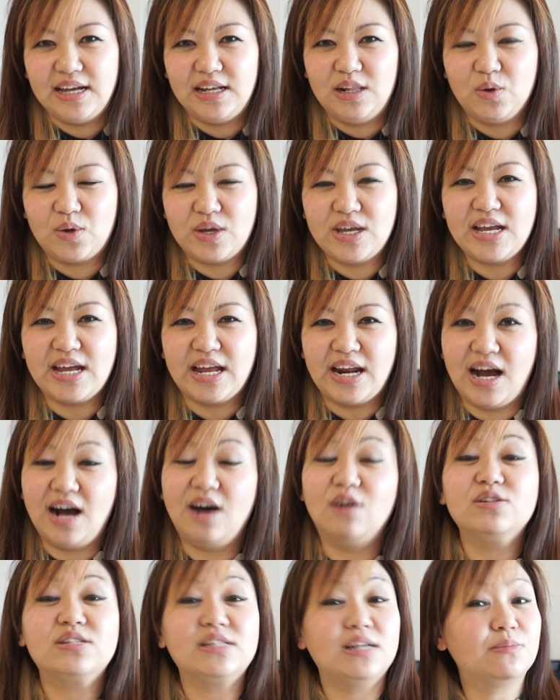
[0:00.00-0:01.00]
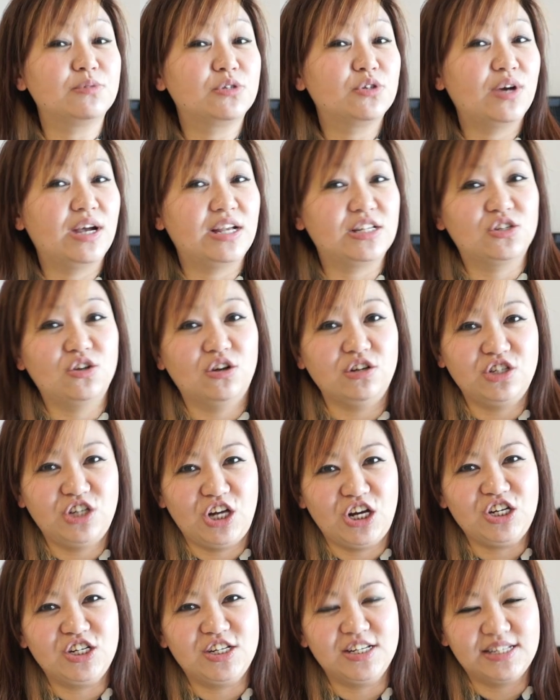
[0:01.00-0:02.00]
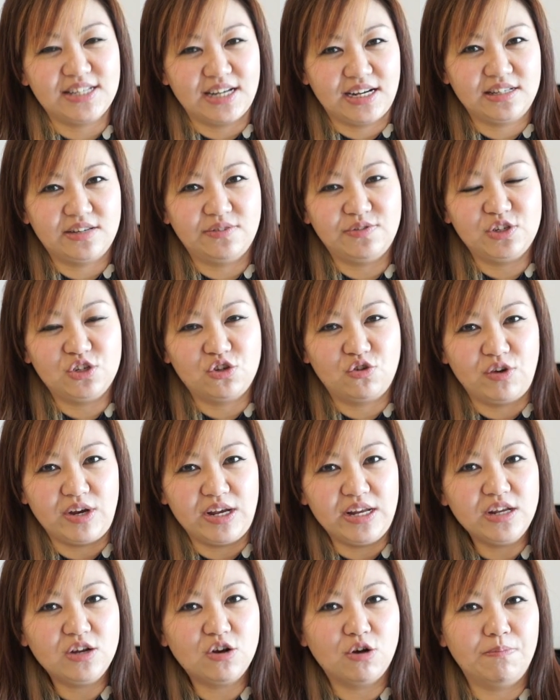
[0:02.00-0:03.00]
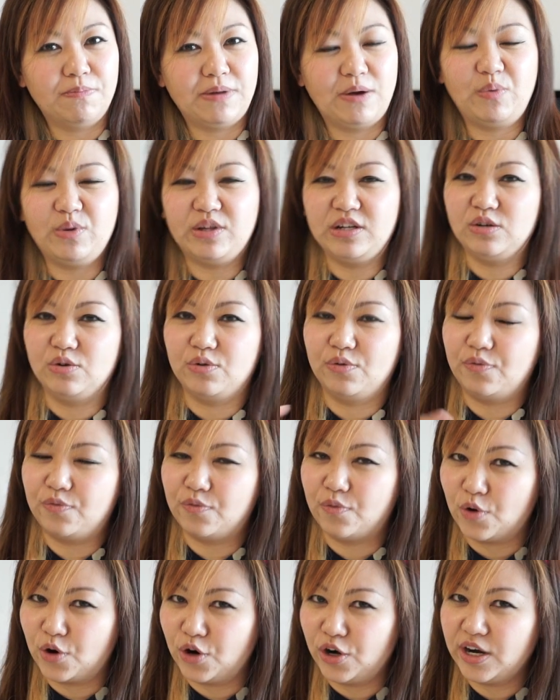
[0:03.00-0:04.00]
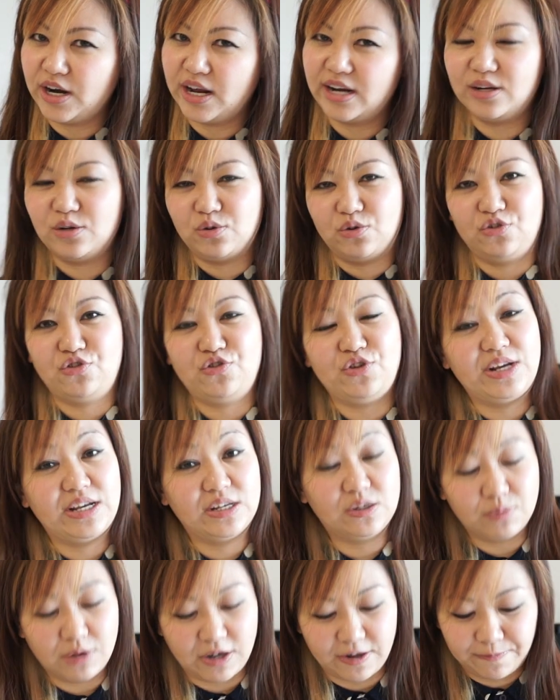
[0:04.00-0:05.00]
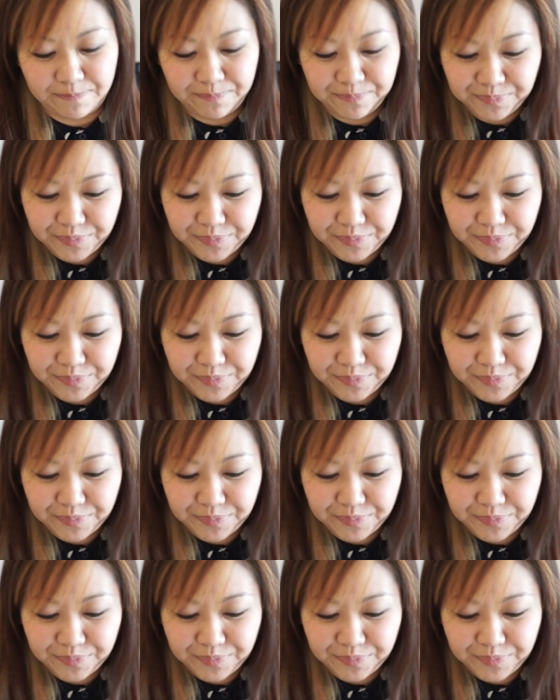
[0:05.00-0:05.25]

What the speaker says: looking at how Samsung has not changed the size of the screen compared with the Note 4 and the Note 3 as well.